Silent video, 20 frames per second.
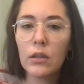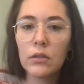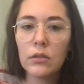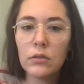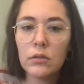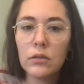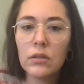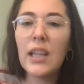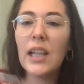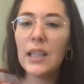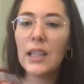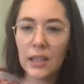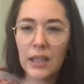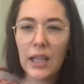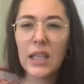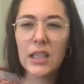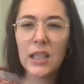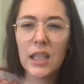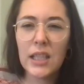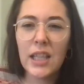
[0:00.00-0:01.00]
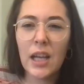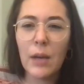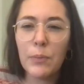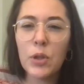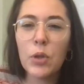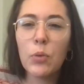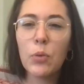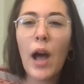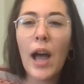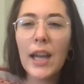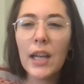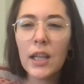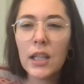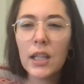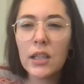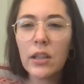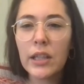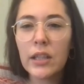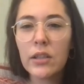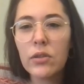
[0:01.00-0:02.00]
That does help. So I
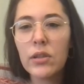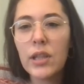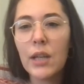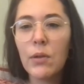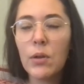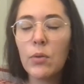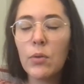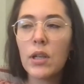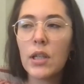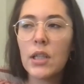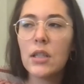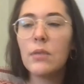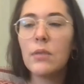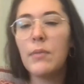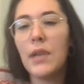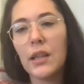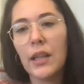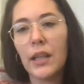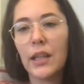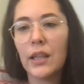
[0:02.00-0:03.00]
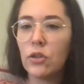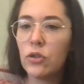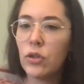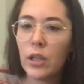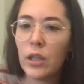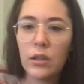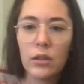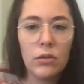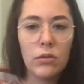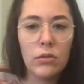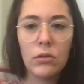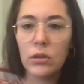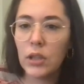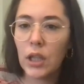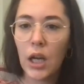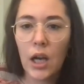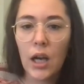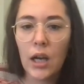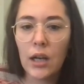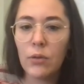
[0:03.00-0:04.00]
could so say we wanted to make like a shared Google
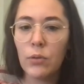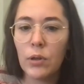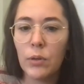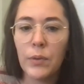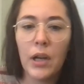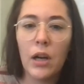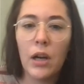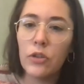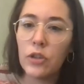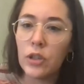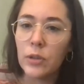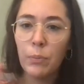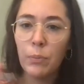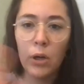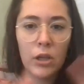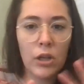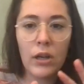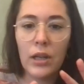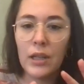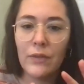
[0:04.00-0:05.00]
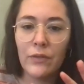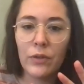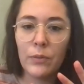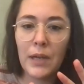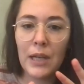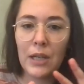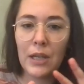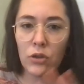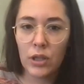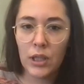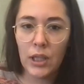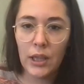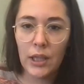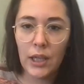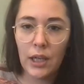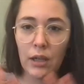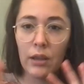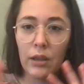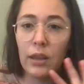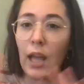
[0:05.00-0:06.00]
Doc where we all just put our information in
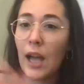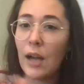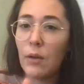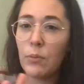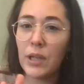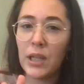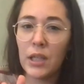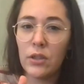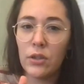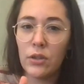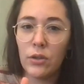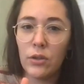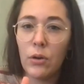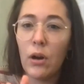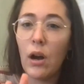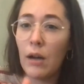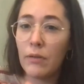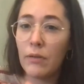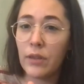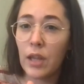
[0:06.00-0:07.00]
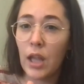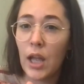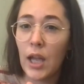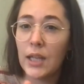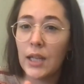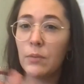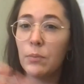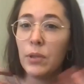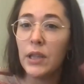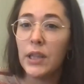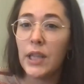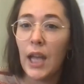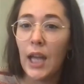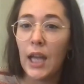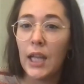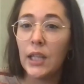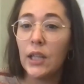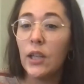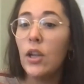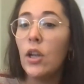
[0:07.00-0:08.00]
there, that we can do offline. But
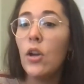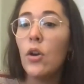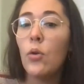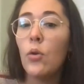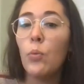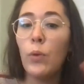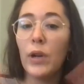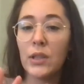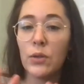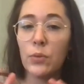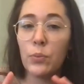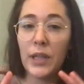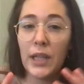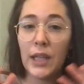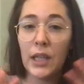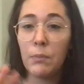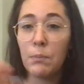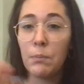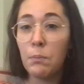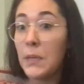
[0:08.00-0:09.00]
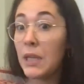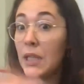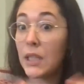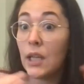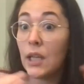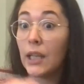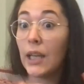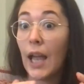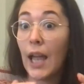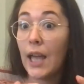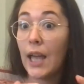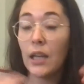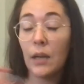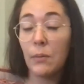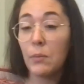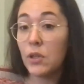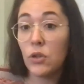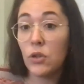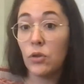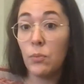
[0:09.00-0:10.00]
then once we meet again,
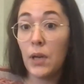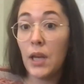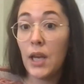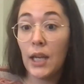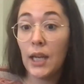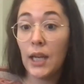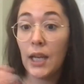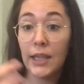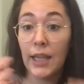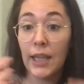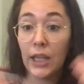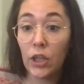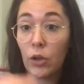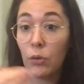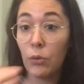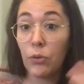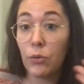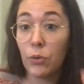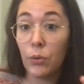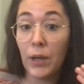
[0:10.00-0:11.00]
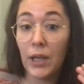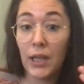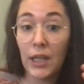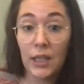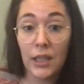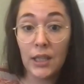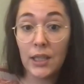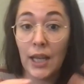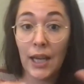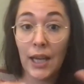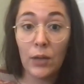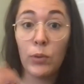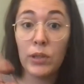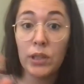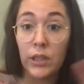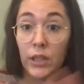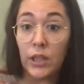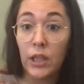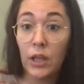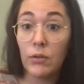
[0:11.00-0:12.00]
I'm assuming, and like go through it and decide what's
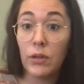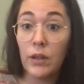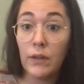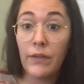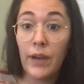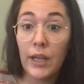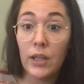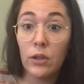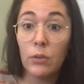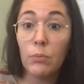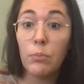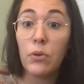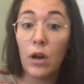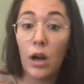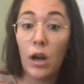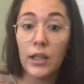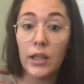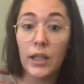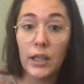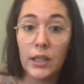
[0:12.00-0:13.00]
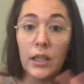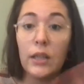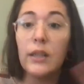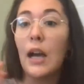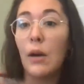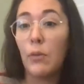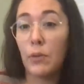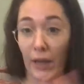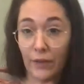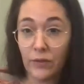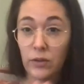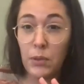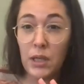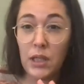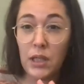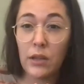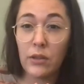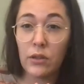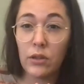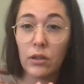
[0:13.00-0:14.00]
going to go in the final product, that would have to be
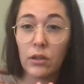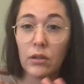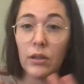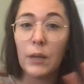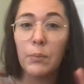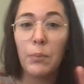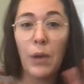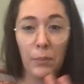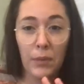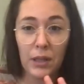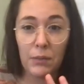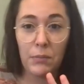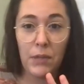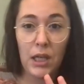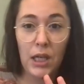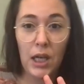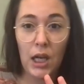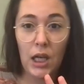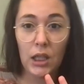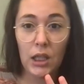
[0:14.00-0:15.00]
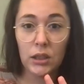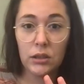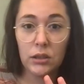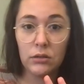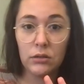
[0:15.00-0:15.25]
another like public meeting.